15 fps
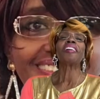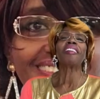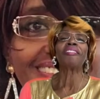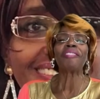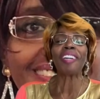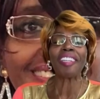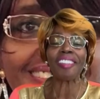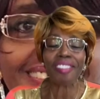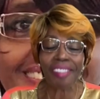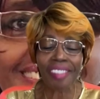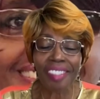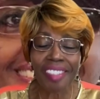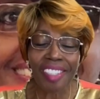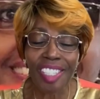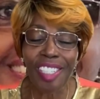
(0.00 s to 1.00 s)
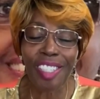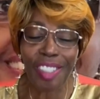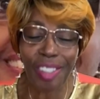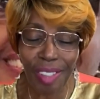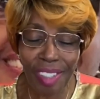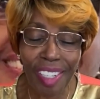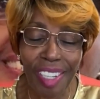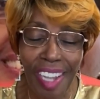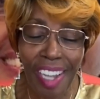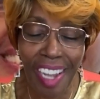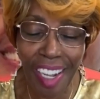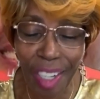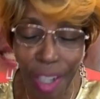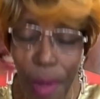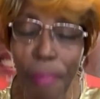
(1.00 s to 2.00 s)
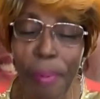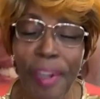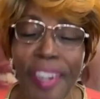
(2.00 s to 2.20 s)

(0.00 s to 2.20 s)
well, she's uh, Cooper